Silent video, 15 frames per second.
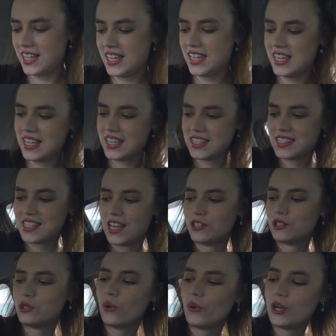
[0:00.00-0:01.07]
He is a
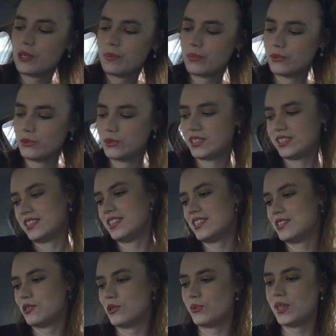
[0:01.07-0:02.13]
toy
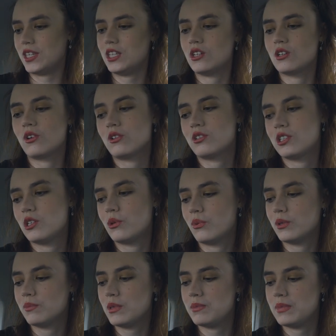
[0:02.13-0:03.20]
poodle, so when he grows he
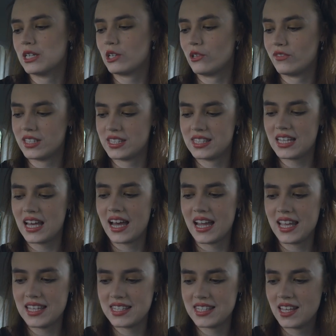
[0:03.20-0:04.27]
won't be big of a
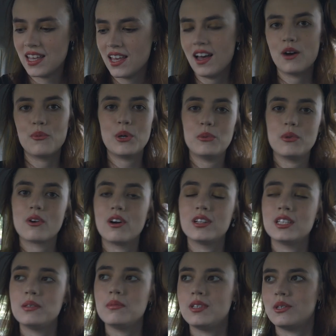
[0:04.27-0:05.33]
size. When we
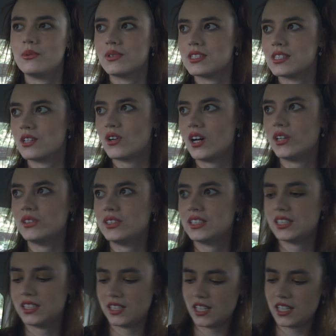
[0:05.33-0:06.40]
got him he was
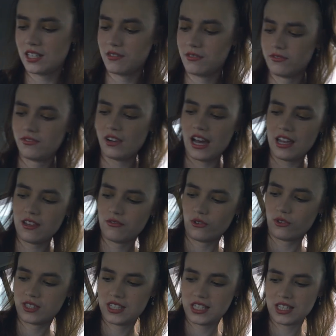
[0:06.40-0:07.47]
around 5
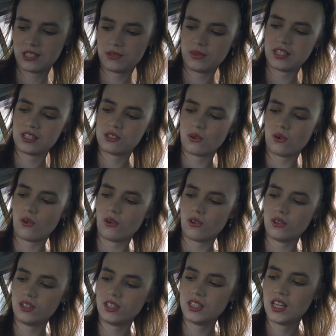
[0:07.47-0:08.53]
or 6 weeks
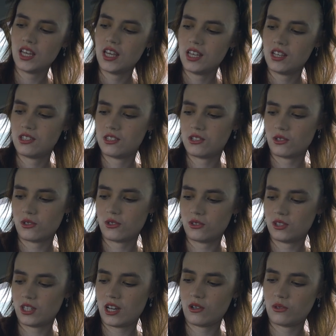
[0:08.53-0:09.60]
old, so
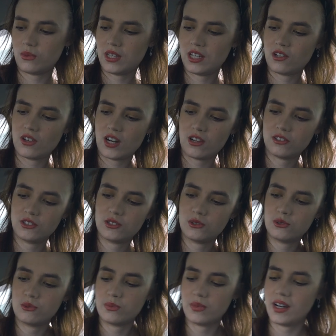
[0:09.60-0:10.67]
now we are around
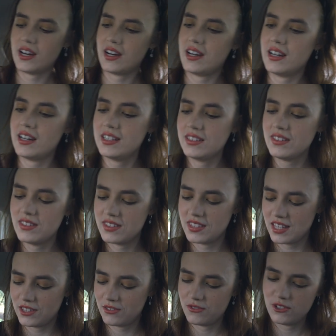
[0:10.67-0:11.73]
2 months
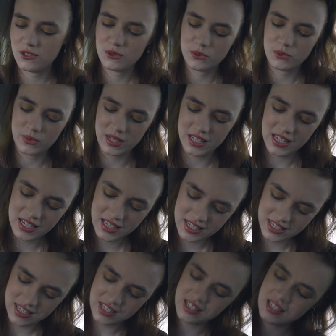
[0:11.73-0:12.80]
and few
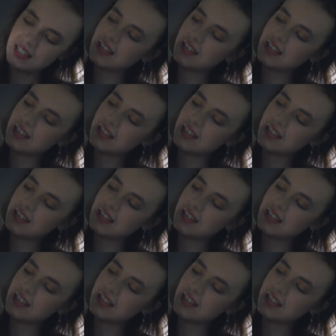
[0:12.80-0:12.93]
weeks.